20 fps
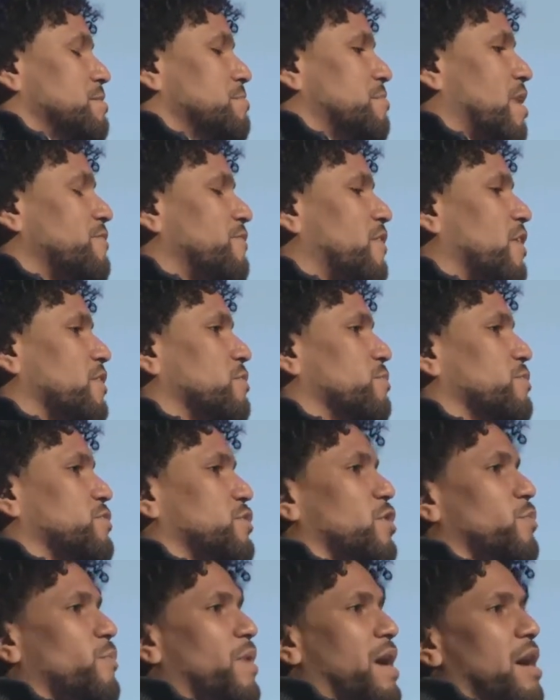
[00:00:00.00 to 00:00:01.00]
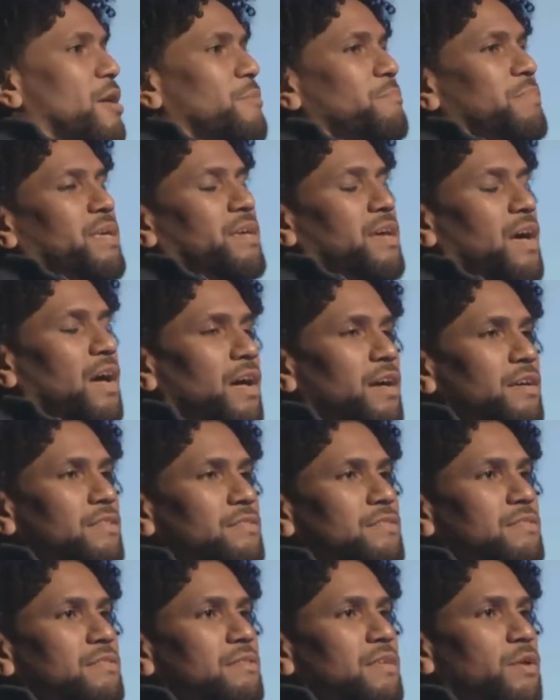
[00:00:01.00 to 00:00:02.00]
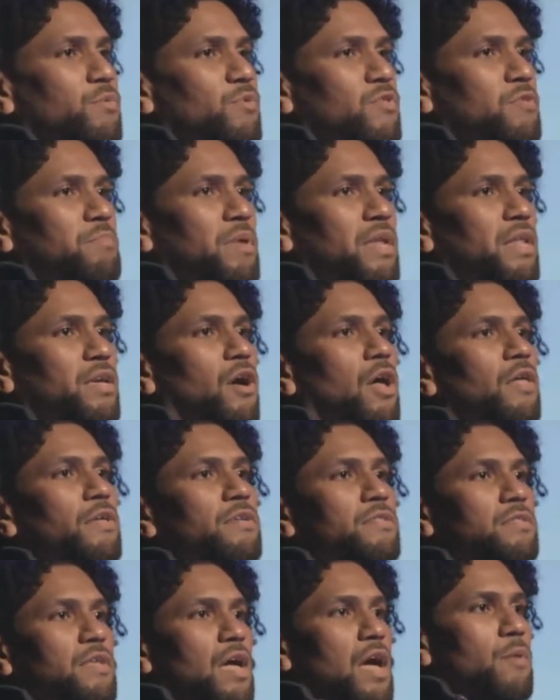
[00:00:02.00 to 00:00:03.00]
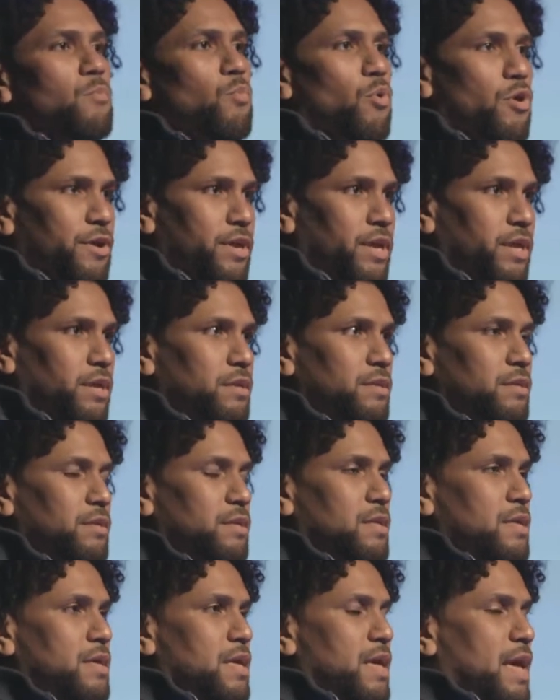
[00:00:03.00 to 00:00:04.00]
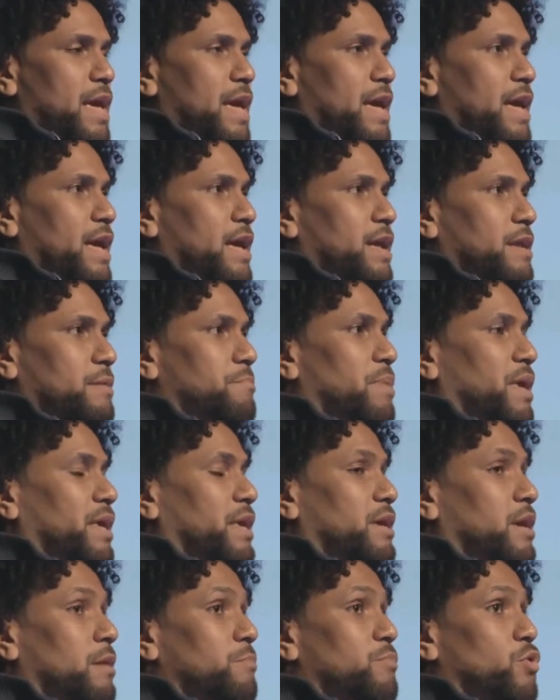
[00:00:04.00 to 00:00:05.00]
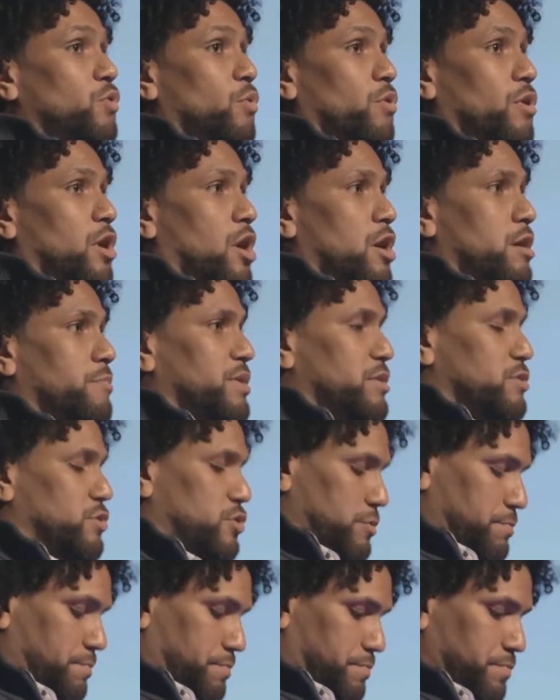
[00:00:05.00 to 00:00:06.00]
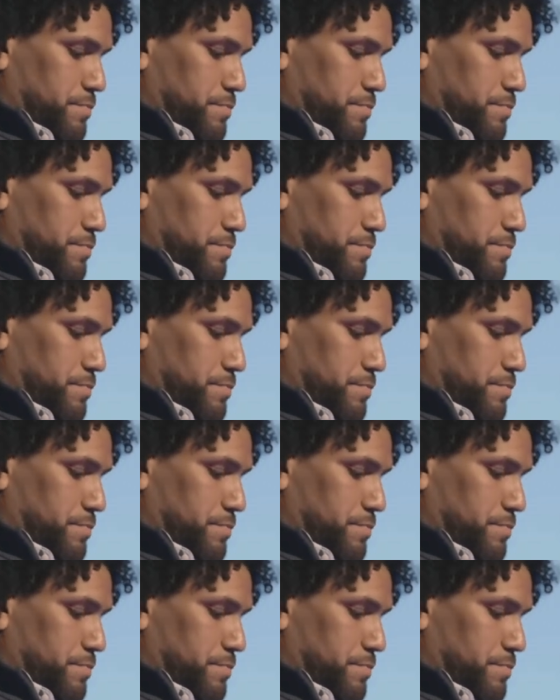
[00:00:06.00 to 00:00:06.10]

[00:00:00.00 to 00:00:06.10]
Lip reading: My father wasn't around because he was spending all his time working and picking up your garbage.